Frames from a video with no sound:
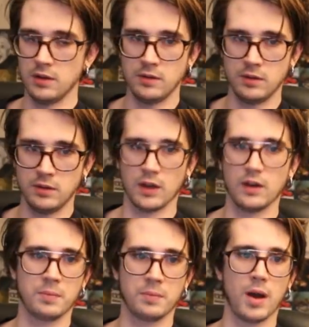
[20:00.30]
done a
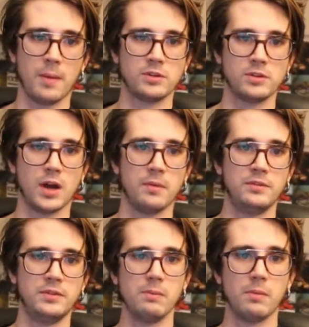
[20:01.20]
proper job of
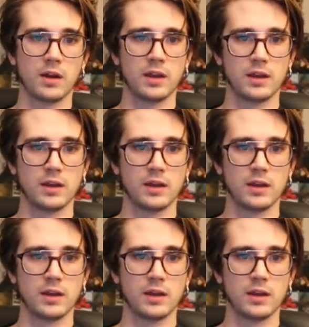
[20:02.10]
demarking